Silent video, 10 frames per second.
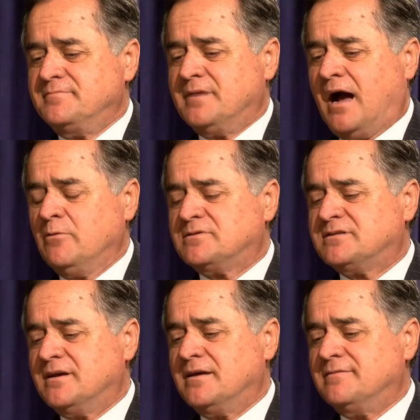I would
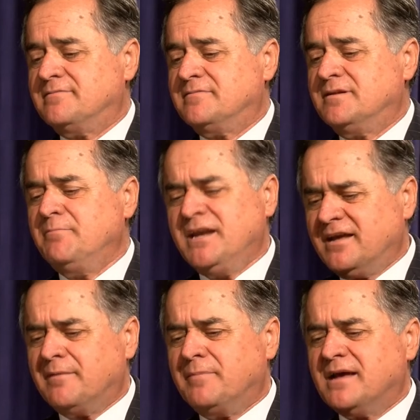say the
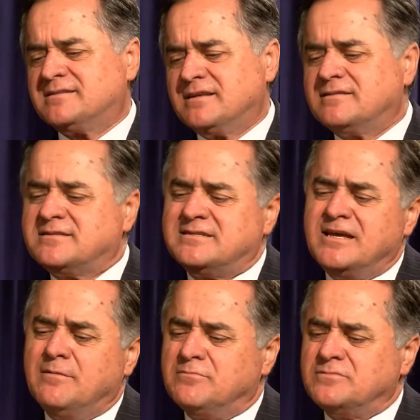media makes it
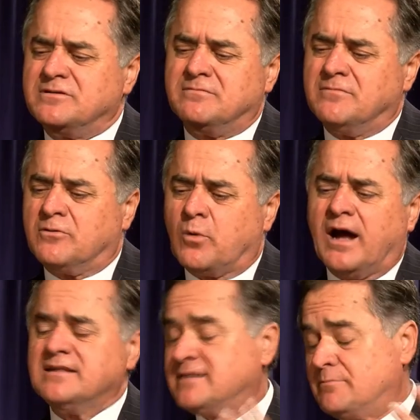seem
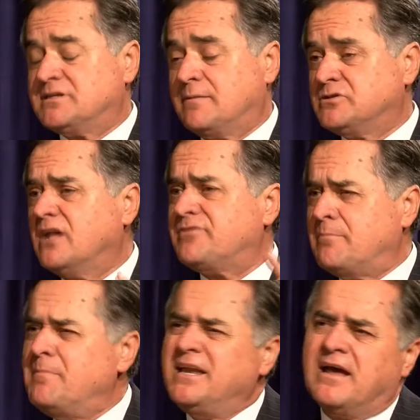right sometimes. Not the
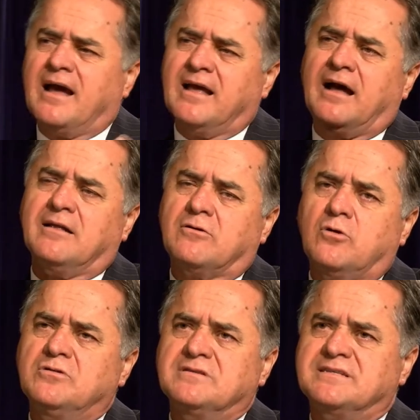media, I, I
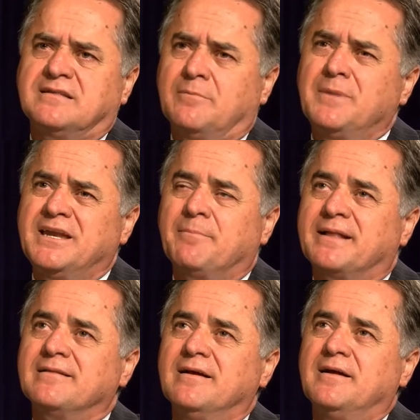couldn't say the media,
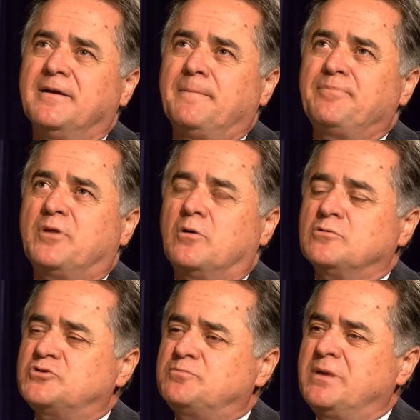but
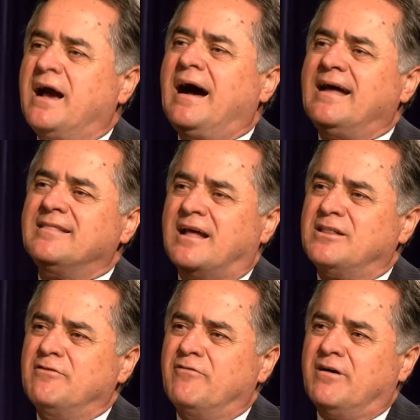those behind that
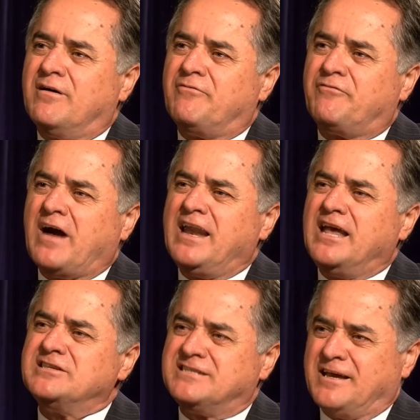uh,
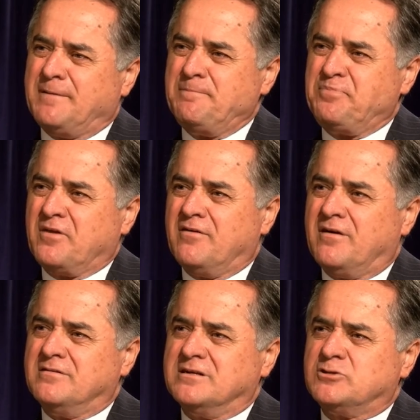financing sure.
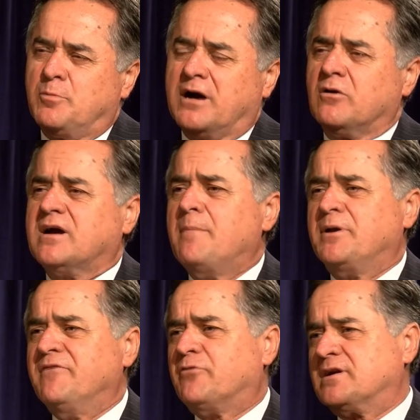uh, the tobacco
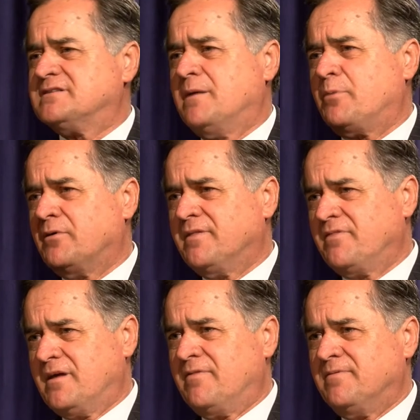company, for example,
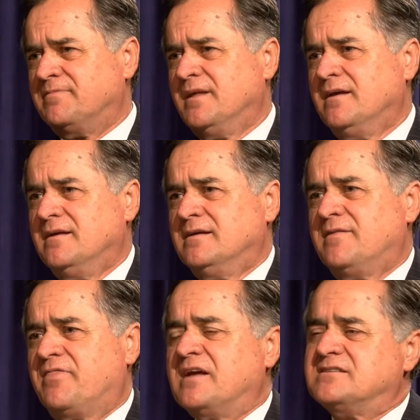and, and
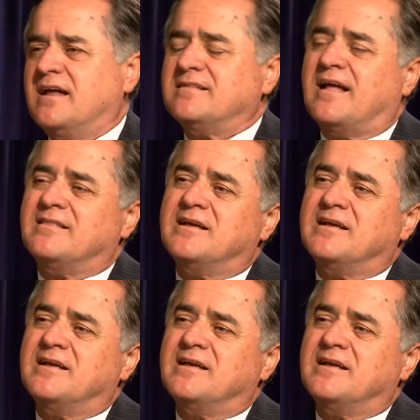right. things like that.